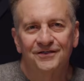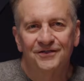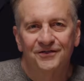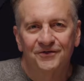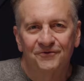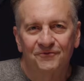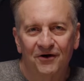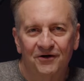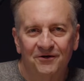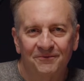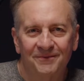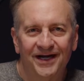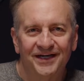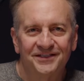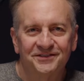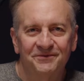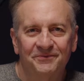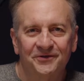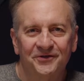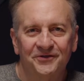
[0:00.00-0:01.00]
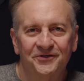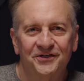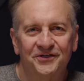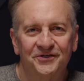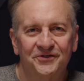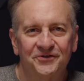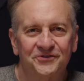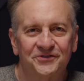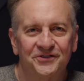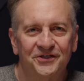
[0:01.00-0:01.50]
Welcome back to Building
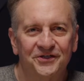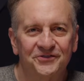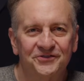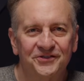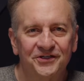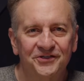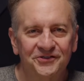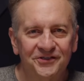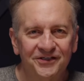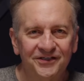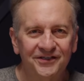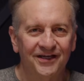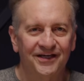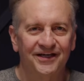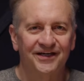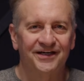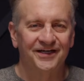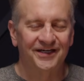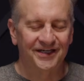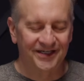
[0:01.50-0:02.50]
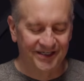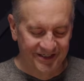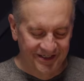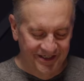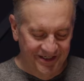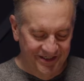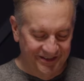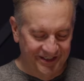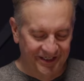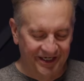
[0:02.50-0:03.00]
Your Sales Engine.
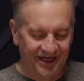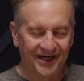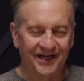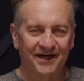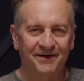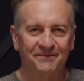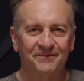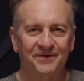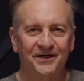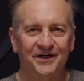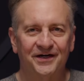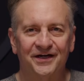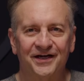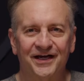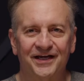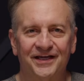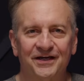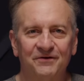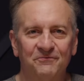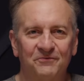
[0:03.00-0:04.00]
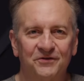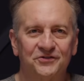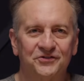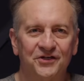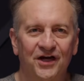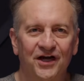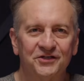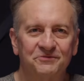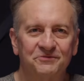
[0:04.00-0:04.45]
Today I'm again with Josh